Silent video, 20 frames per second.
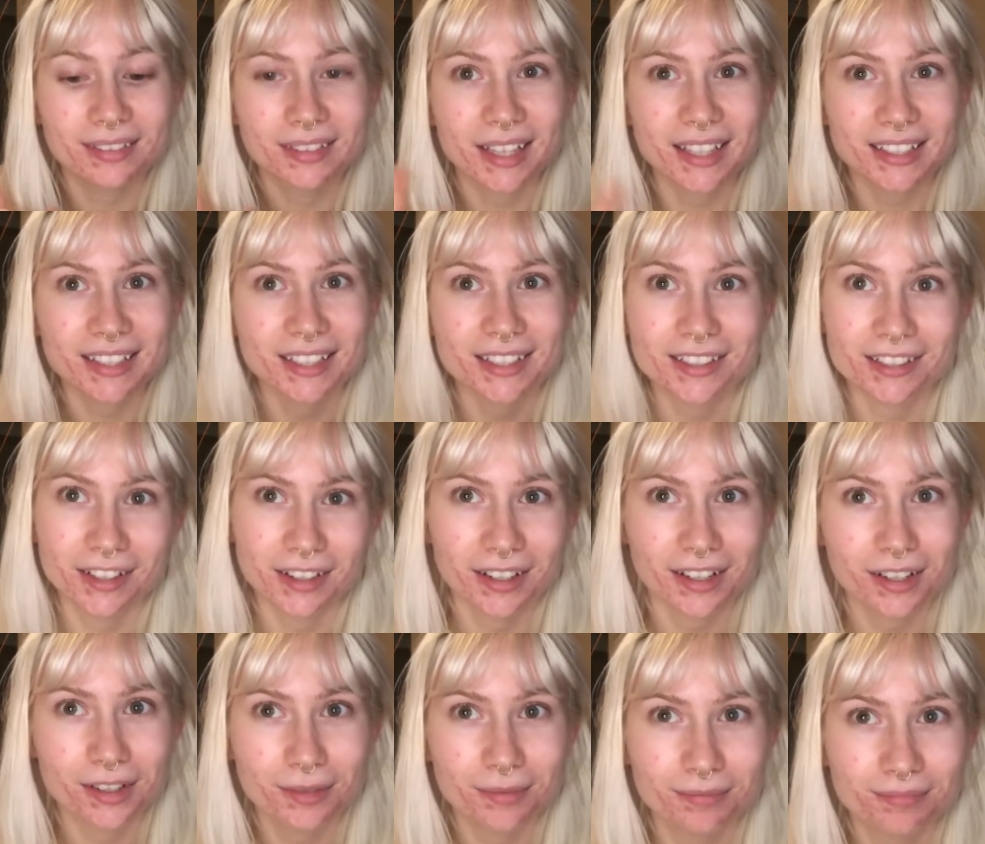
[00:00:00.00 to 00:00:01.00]
Let's get
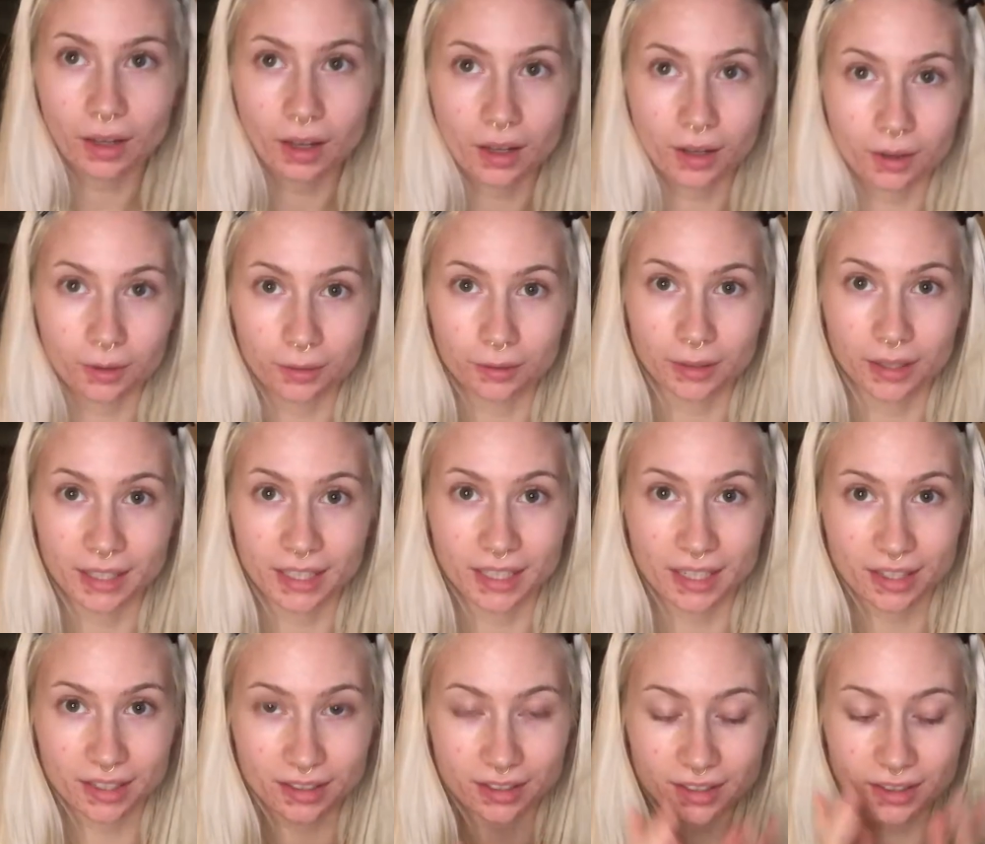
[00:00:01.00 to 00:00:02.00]
started.
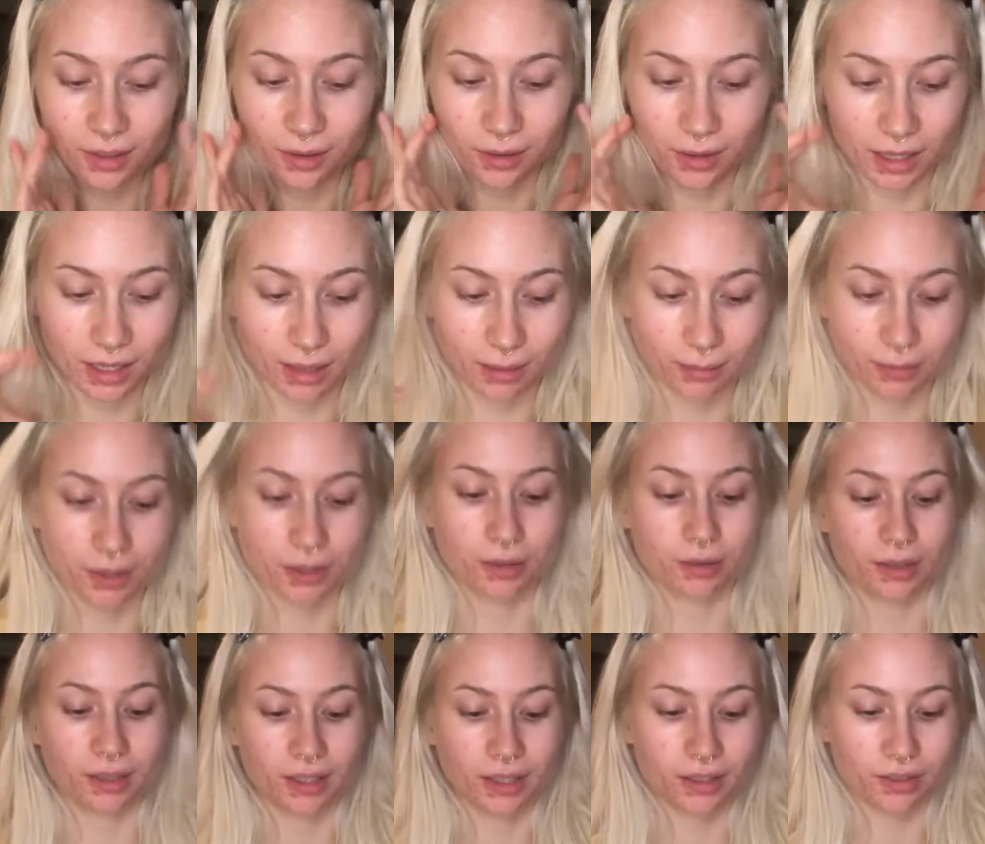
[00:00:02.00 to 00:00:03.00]
Alrighty, so I'm
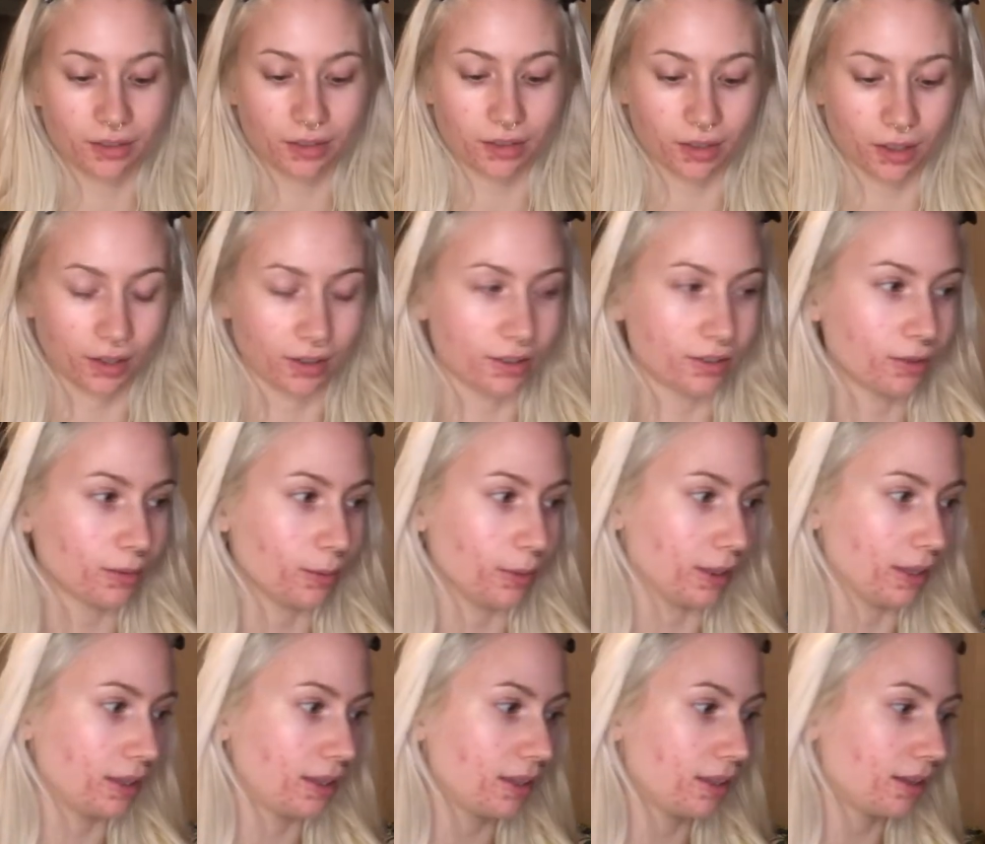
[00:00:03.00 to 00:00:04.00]
just going to start
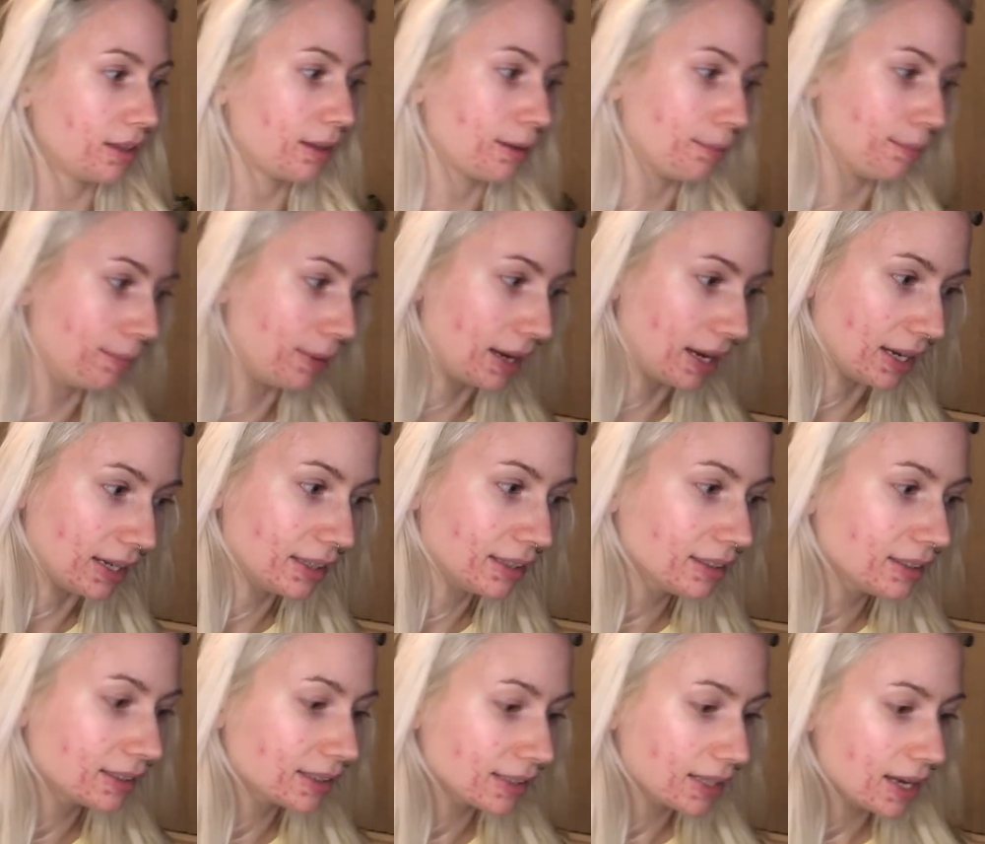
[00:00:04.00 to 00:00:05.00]
with the
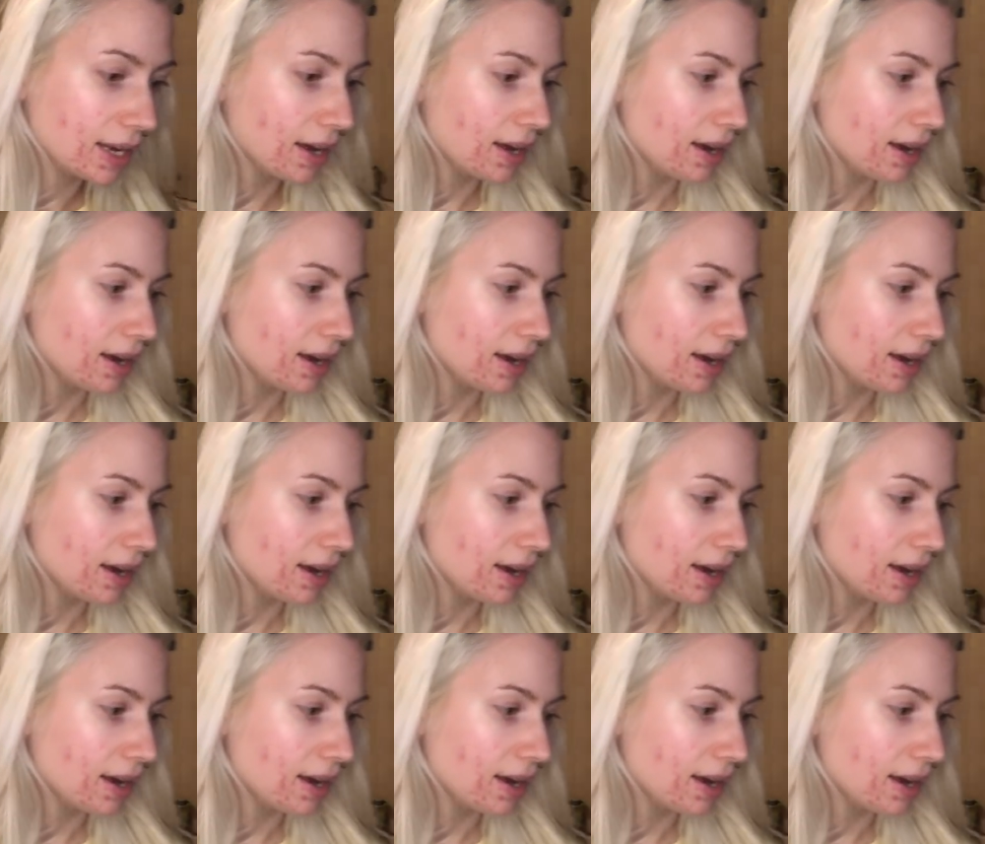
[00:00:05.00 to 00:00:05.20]
base.